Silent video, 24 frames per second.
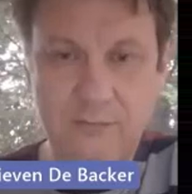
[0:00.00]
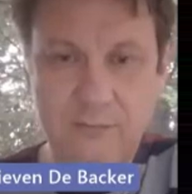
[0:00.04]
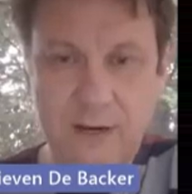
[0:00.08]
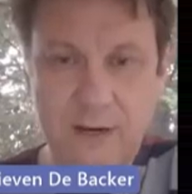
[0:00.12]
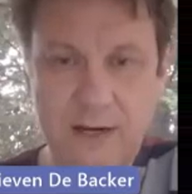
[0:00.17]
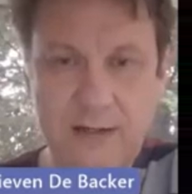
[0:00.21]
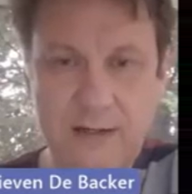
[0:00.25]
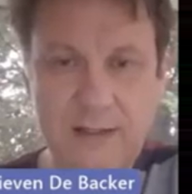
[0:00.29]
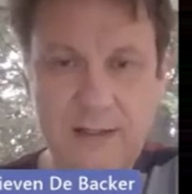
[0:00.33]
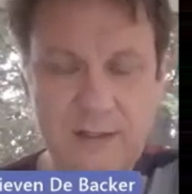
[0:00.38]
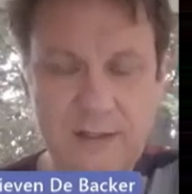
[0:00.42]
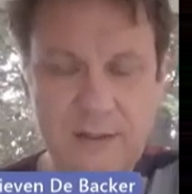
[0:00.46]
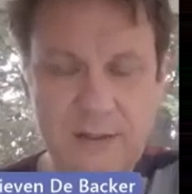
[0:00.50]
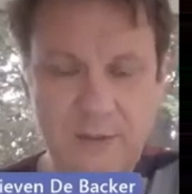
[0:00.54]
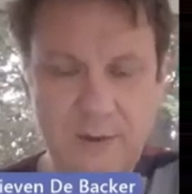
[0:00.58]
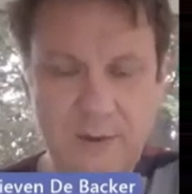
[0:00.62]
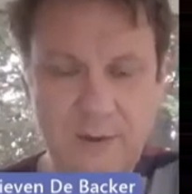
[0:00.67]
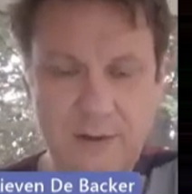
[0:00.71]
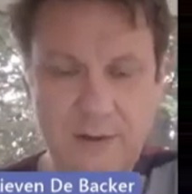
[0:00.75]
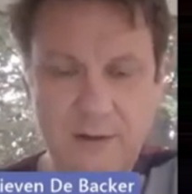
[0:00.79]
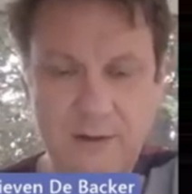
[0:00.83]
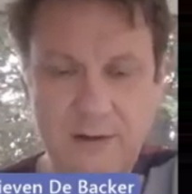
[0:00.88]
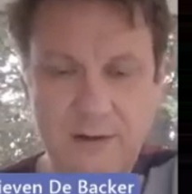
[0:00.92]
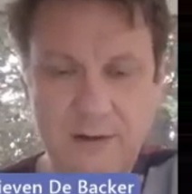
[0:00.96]

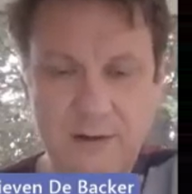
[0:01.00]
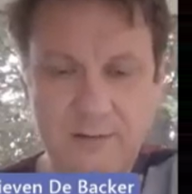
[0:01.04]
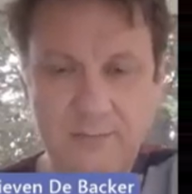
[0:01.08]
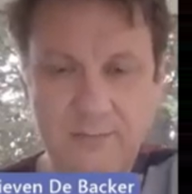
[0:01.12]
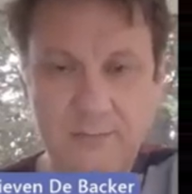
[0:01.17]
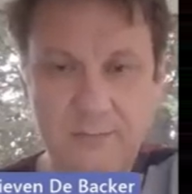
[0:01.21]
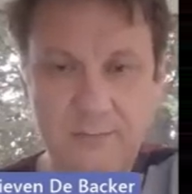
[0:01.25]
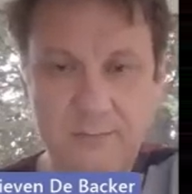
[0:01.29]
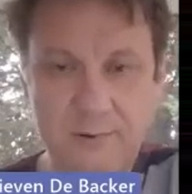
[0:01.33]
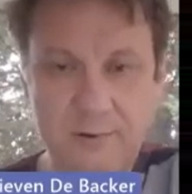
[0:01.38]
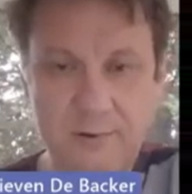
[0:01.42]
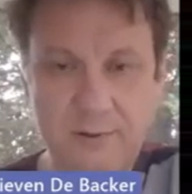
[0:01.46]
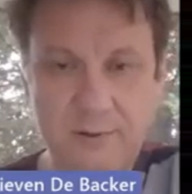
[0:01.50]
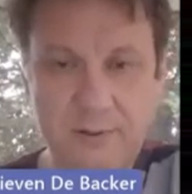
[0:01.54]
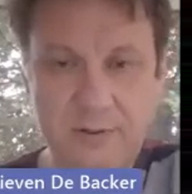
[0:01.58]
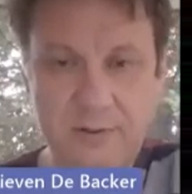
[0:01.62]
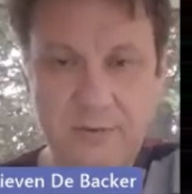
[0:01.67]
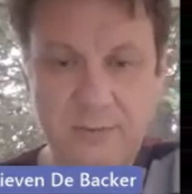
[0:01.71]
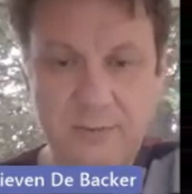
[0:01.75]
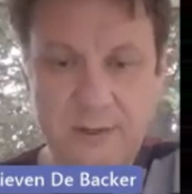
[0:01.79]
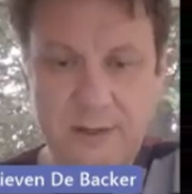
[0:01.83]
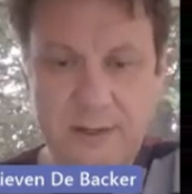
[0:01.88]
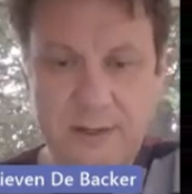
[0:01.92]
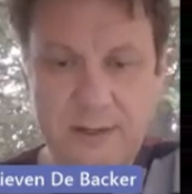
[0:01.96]
-1,
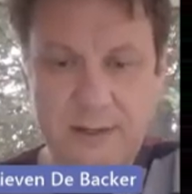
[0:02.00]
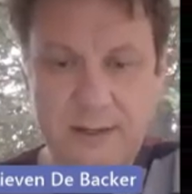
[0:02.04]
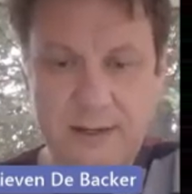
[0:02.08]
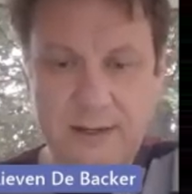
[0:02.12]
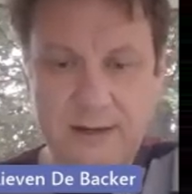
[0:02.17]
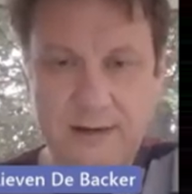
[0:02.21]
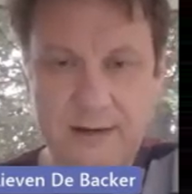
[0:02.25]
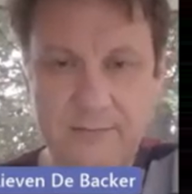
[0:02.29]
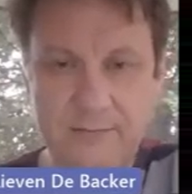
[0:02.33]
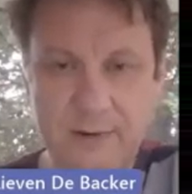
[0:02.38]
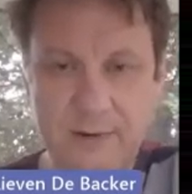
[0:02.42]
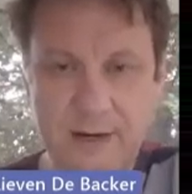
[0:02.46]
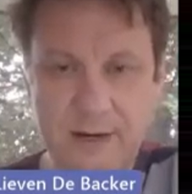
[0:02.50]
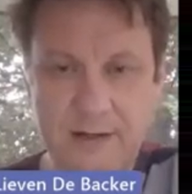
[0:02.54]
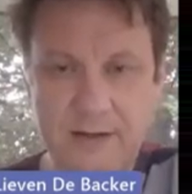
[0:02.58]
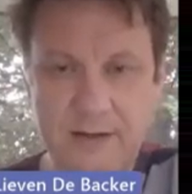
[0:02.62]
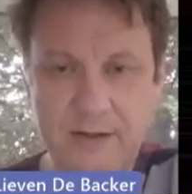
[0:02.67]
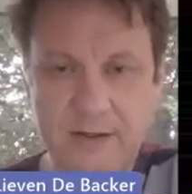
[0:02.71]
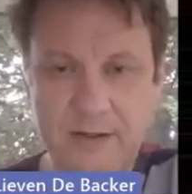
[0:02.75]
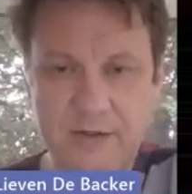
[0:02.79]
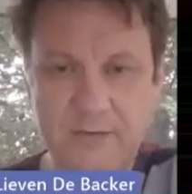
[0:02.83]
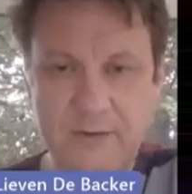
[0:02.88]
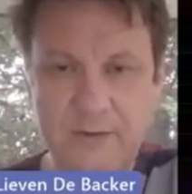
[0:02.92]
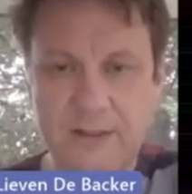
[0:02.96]
+1, and
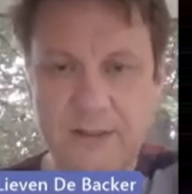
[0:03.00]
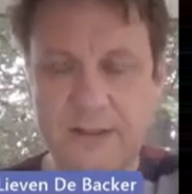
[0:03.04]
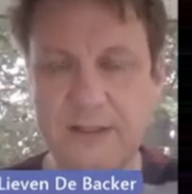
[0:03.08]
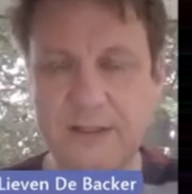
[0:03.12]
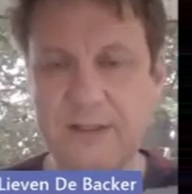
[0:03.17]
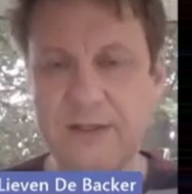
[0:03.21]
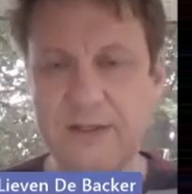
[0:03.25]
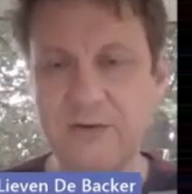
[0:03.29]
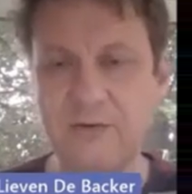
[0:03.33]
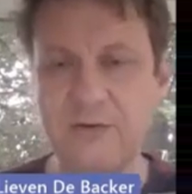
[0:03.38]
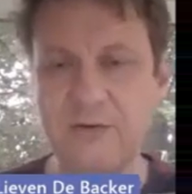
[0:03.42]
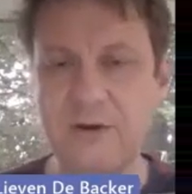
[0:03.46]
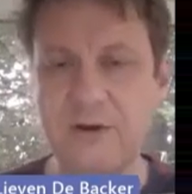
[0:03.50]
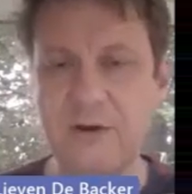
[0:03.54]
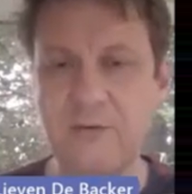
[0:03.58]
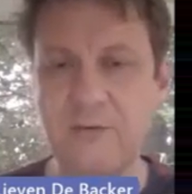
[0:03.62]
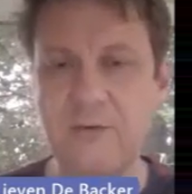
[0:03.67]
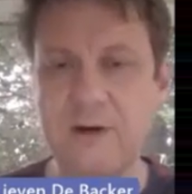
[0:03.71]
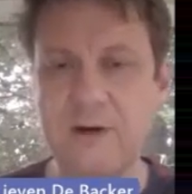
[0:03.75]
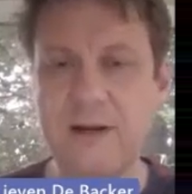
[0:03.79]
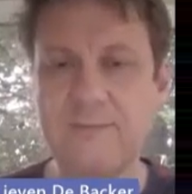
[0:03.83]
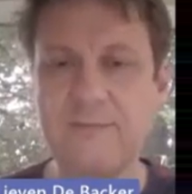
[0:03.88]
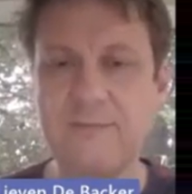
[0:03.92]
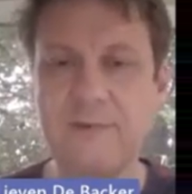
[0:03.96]
-1. So
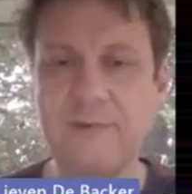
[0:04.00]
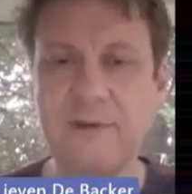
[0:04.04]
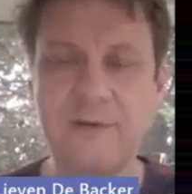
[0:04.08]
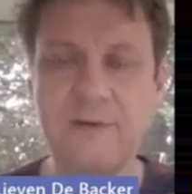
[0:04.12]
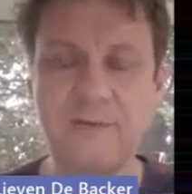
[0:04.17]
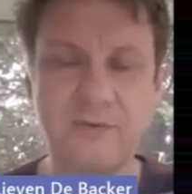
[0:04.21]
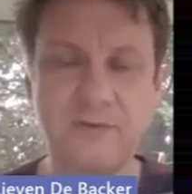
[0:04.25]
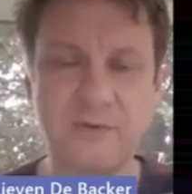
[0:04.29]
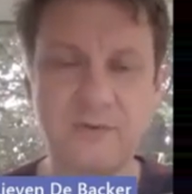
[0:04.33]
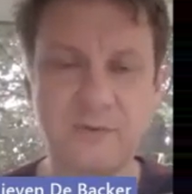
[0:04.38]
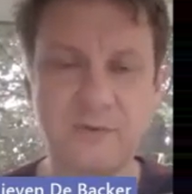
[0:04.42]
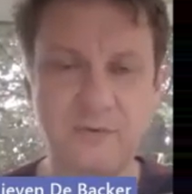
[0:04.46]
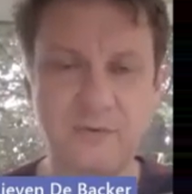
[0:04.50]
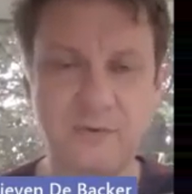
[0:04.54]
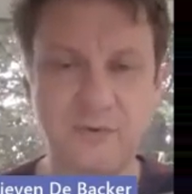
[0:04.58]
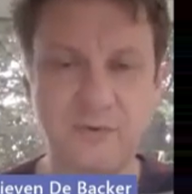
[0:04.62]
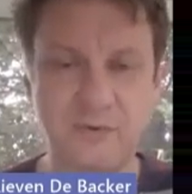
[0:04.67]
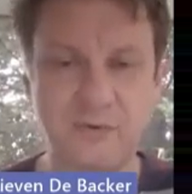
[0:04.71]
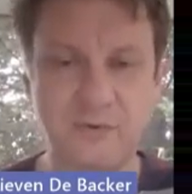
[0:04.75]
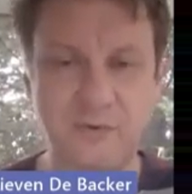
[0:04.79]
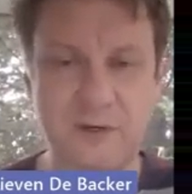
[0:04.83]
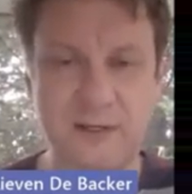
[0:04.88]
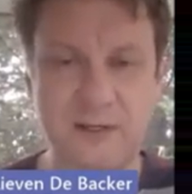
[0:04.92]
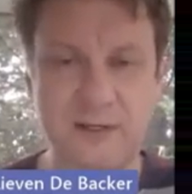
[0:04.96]
now I'm down to
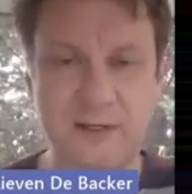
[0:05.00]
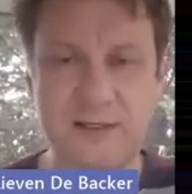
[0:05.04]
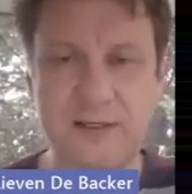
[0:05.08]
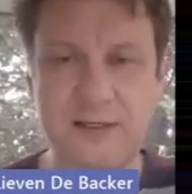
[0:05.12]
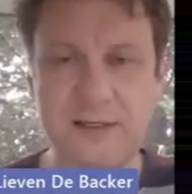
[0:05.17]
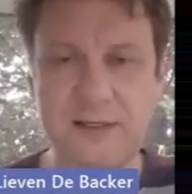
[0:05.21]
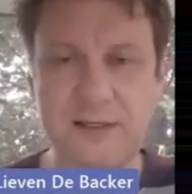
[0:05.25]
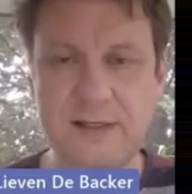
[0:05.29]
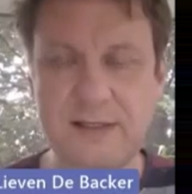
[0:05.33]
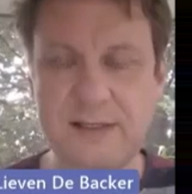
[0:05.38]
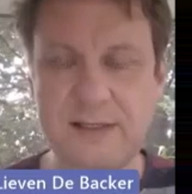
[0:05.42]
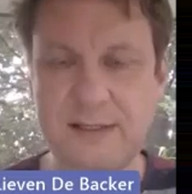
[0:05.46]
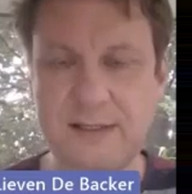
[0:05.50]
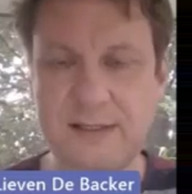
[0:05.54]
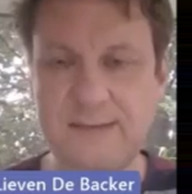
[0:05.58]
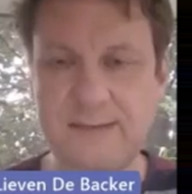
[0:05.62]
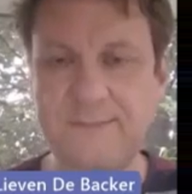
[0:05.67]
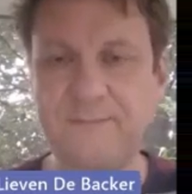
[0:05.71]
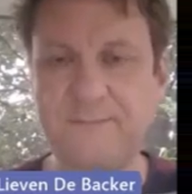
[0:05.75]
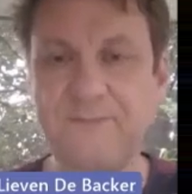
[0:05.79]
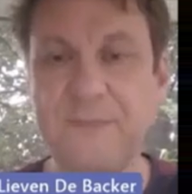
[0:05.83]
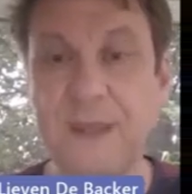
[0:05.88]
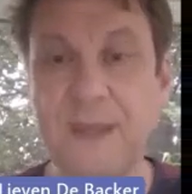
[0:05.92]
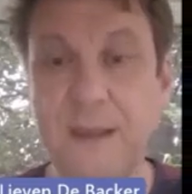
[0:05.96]
3 digits.